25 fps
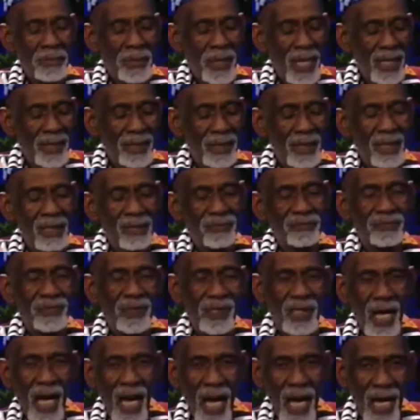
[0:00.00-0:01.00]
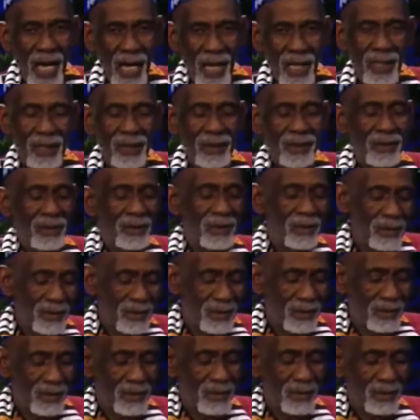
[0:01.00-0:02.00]
that if God
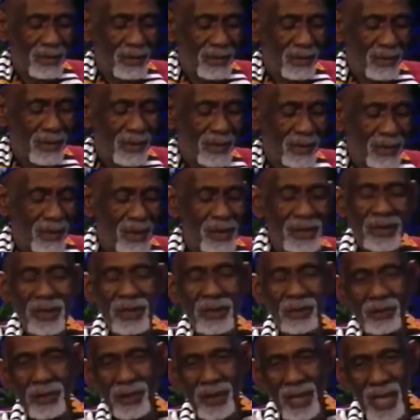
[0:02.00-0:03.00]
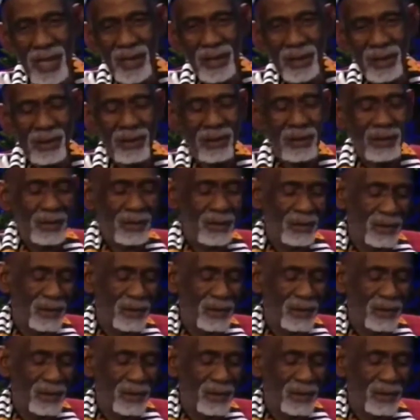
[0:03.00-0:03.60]
is the creator